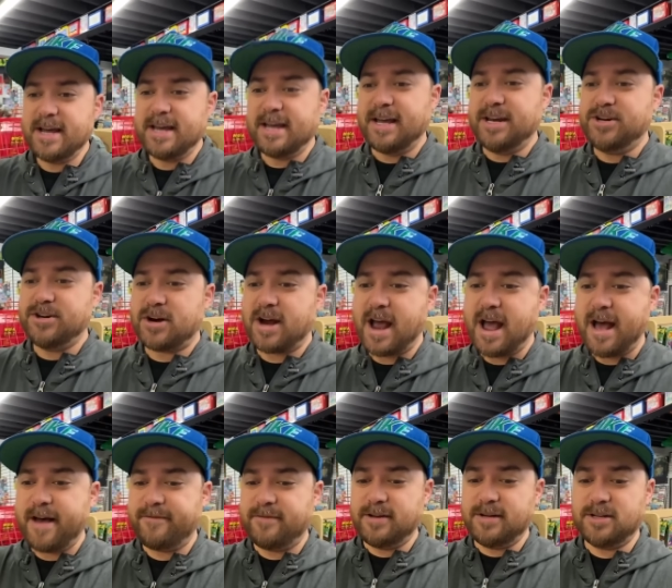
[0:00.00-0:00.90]
and you're
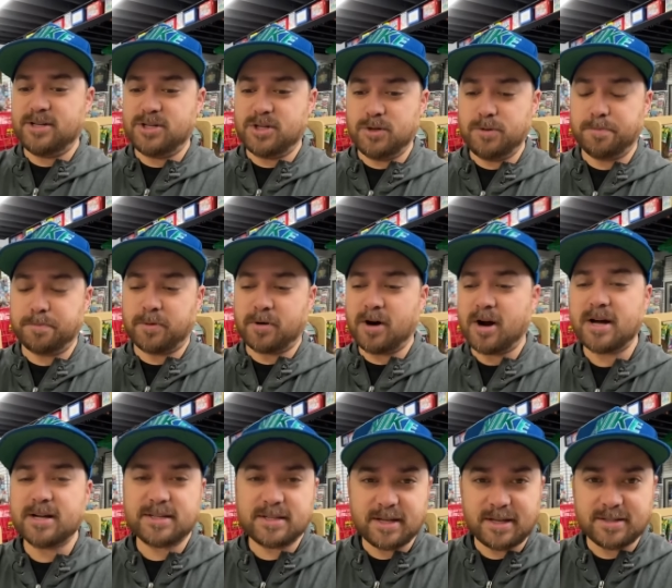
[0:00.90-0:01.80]
having to
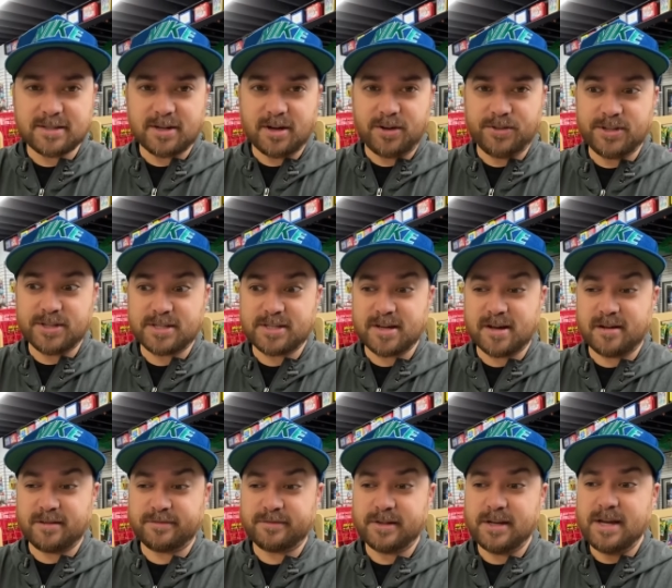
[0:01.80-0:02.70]
process all the
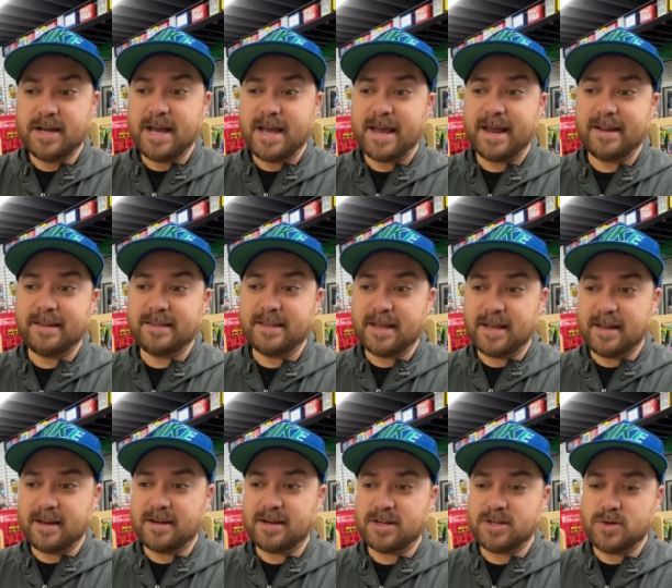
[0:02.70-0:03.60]
stuff, and
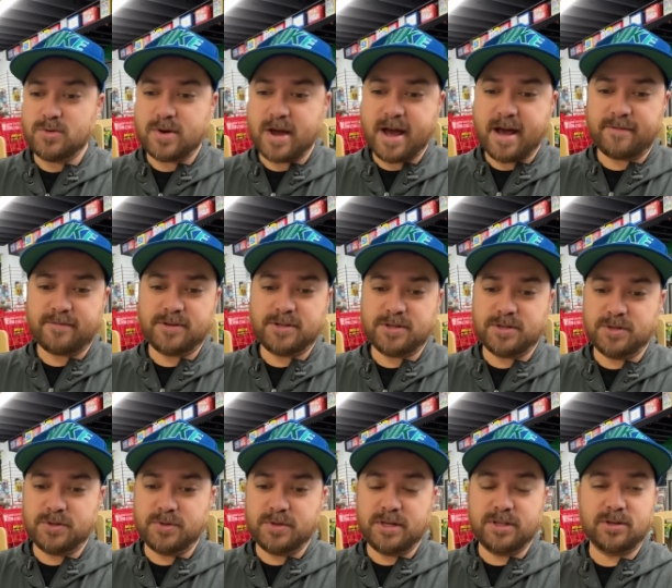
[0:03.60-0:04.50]
then you have
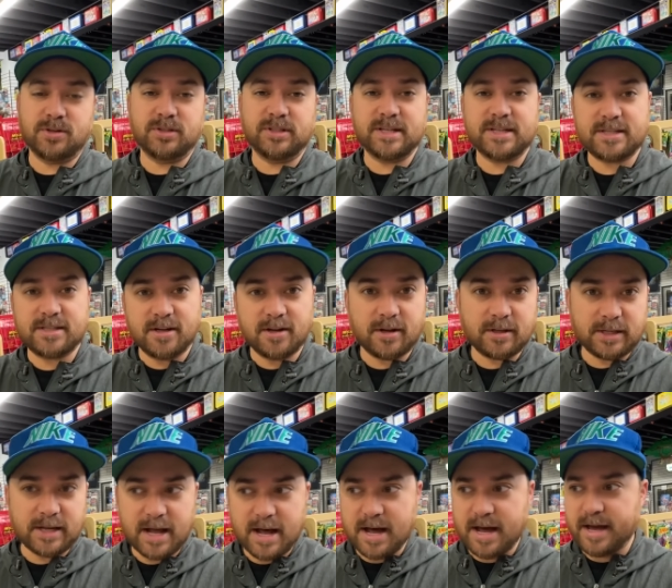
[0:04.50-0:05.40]
to either list it
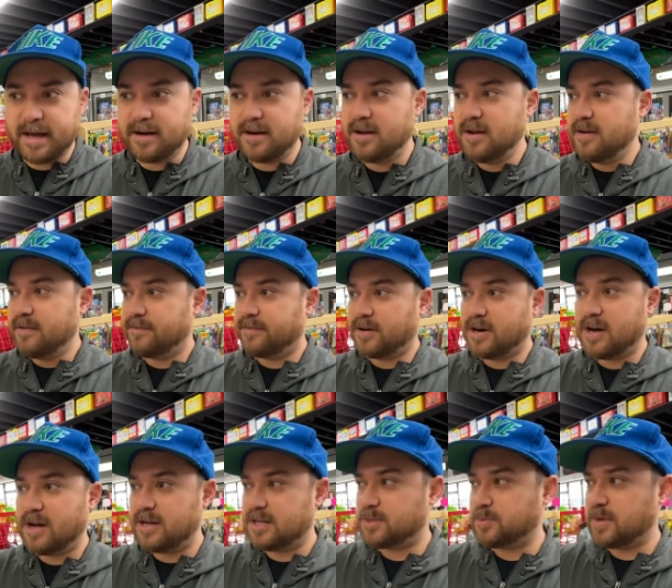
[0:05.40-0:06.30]
online. For
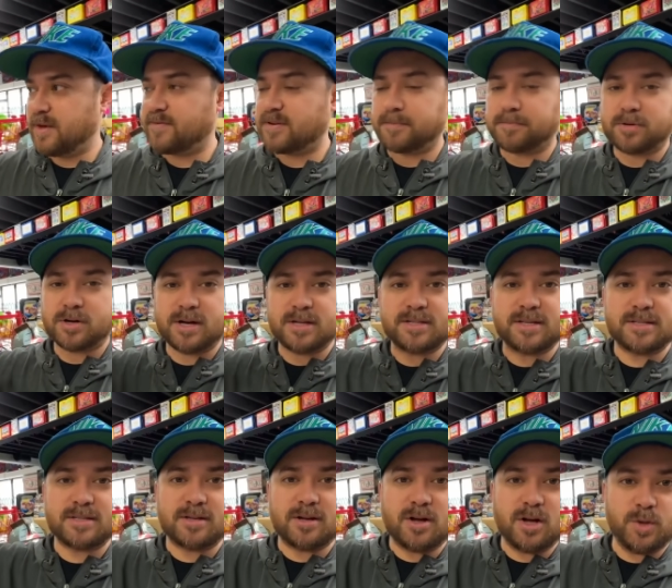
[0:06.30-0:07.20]
us, we have to
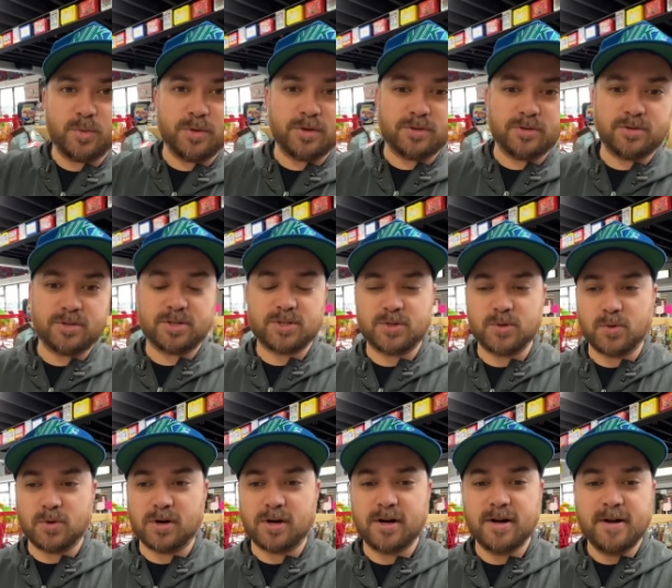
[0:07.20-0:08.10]
process it all the way through the
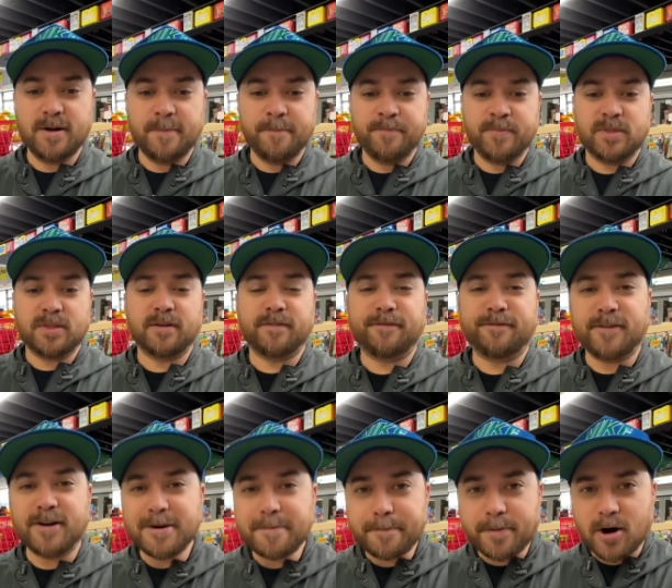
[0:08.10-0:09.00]
store. The
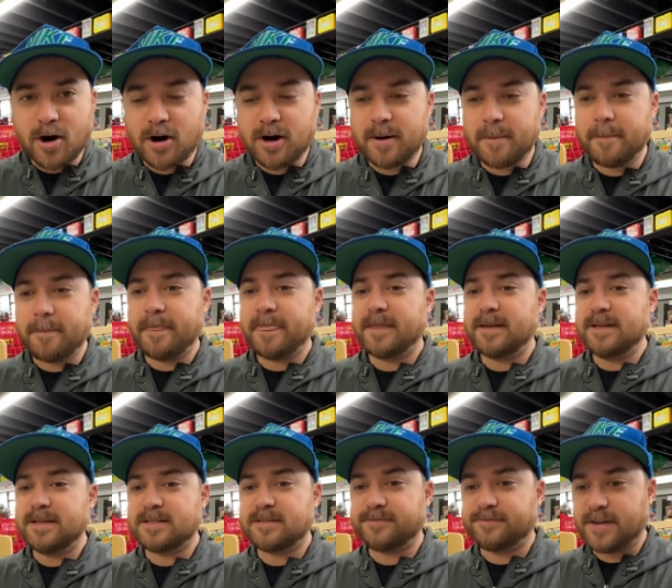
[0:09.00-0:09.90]
fun part
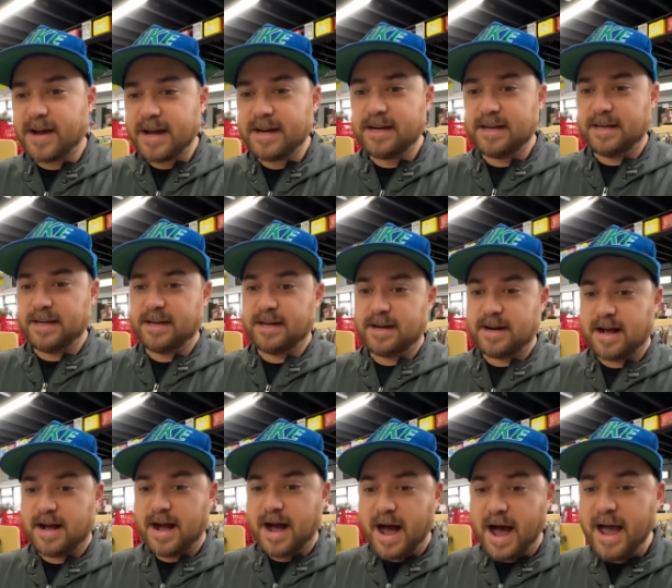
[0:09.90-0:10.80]
is finding it.
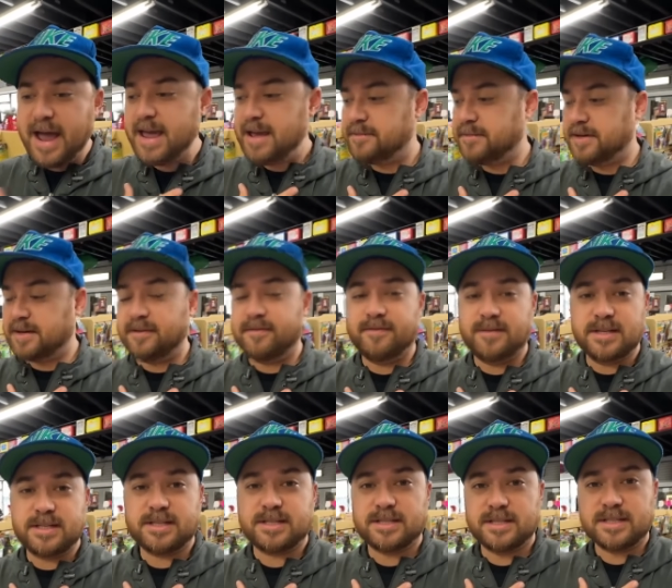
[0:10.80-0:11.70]
I am
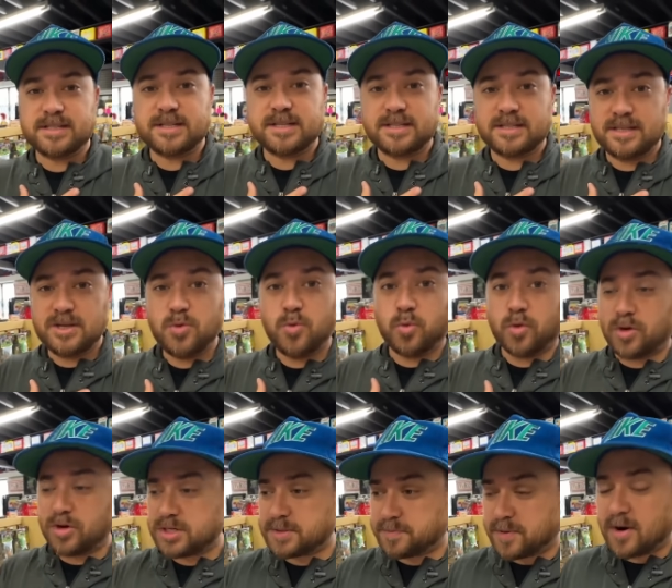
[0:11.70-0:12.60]
convinced this is the
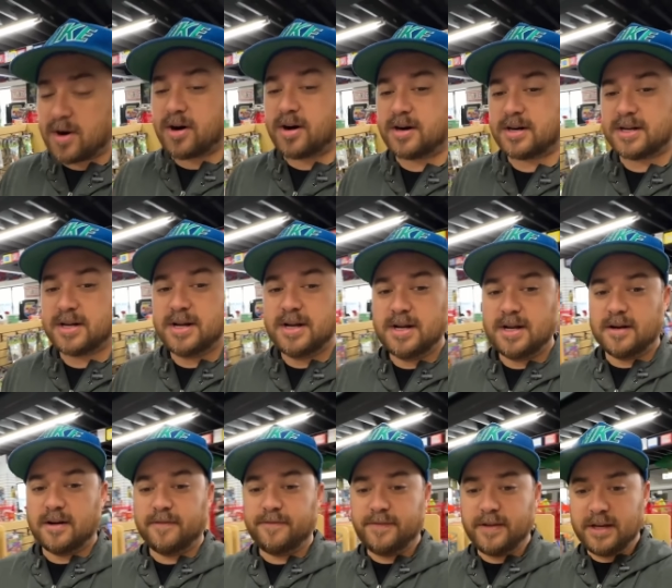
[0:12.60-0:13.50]
worst part
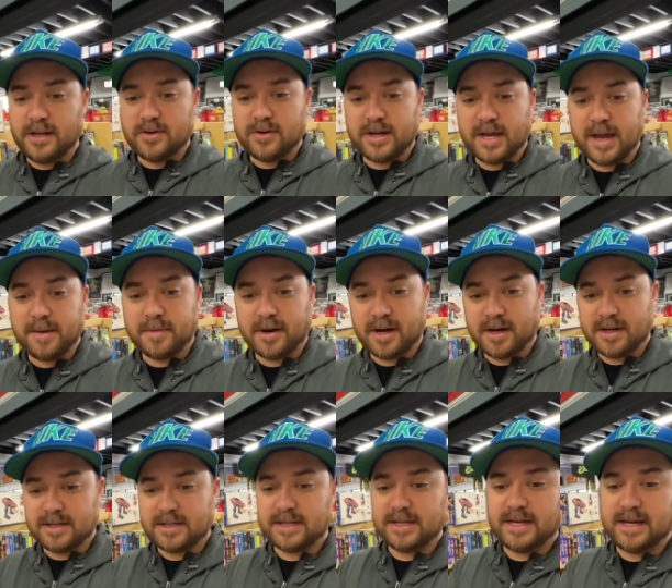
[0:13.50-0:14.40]
of video game
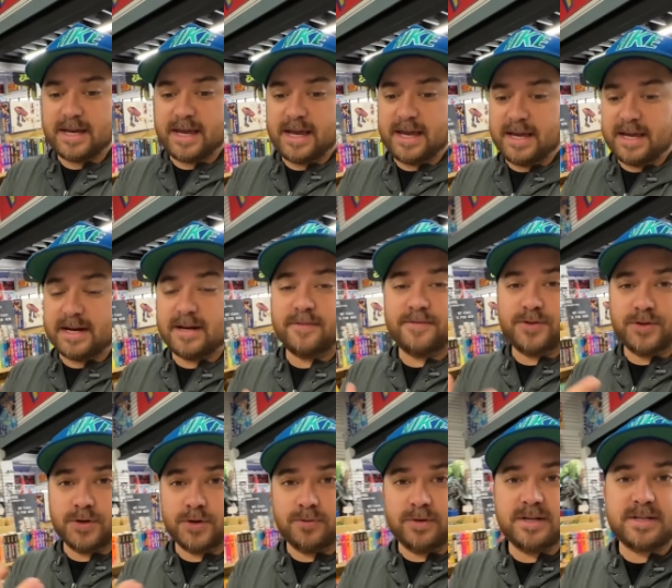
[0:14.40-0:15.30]
hunting, and if
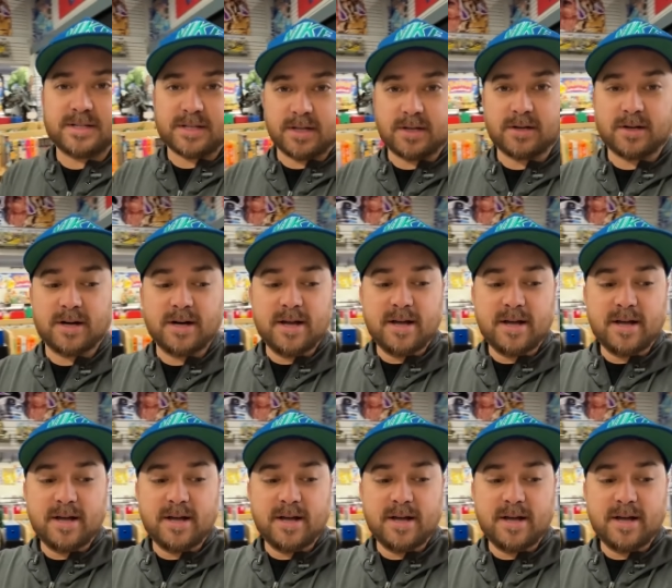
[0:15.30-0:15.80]
you're a reseller,